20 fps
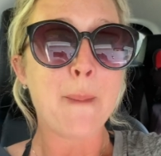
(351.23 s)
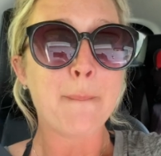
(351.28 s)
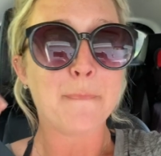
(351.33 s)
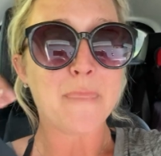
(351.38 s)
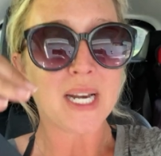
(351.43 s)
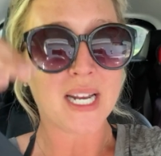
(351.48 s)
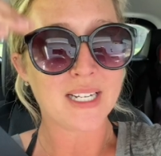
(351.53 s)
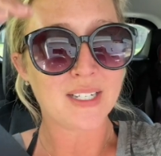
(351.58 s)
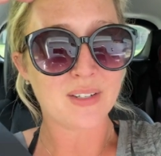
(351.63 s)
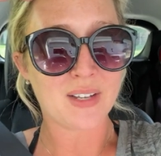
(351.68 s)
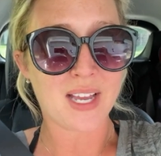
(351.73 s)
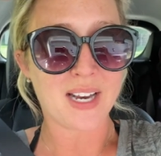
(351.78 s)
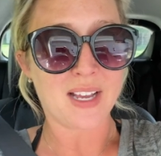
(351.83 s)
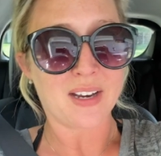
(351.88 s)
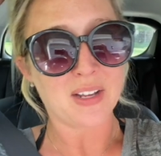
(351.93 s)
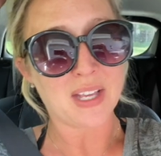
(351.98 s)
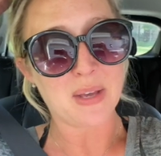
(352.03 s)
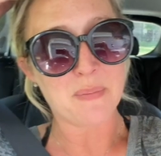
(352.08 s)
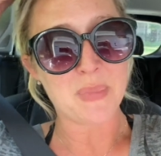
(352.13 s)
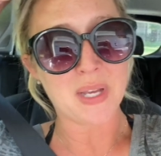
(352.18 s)
But I do gotta go
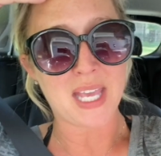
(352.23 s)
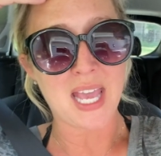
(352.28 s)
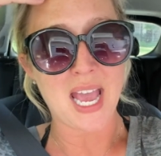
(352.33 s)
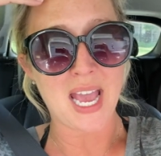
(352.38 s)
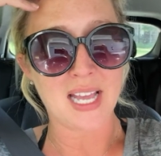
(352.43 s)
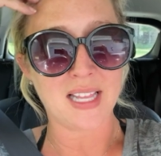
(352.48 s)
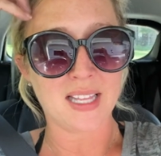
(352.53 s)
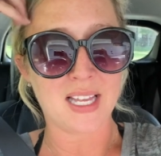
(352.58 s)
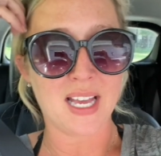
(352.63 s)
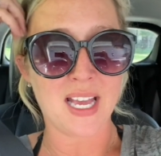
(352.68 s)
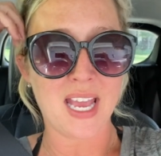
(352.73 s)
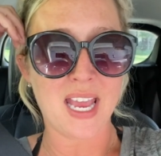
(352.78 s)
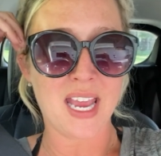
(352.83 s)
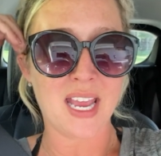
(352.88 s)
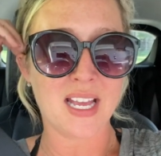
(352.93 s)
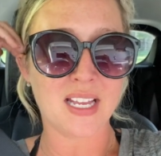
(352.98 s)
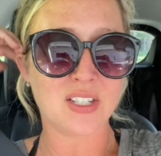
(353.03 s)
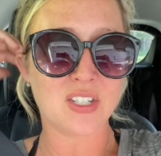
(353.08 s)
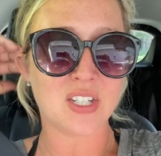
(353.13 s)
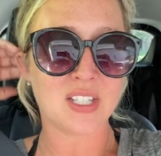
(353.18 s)
to get Michaela,
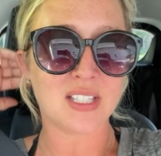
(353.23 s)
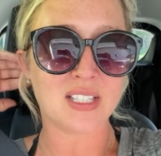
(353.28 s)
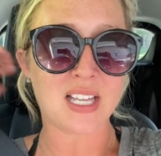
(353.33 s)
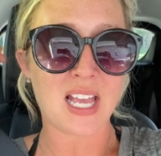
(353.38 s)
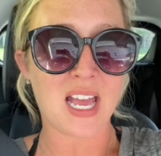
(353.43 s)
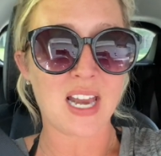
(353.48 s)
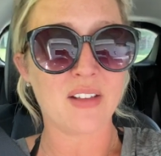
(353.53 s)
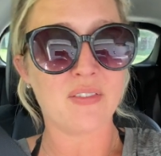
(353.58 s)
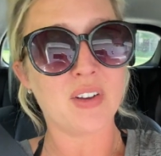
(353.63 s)
and just kind of